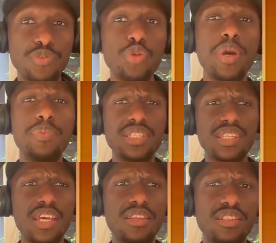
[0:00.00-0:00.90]
So you might be
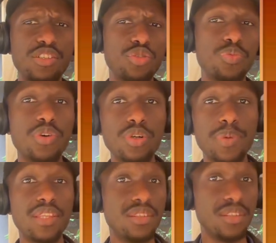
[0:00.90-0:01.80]
saying this is small,
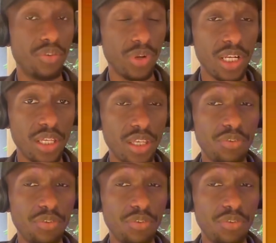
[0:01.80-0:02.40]
but really,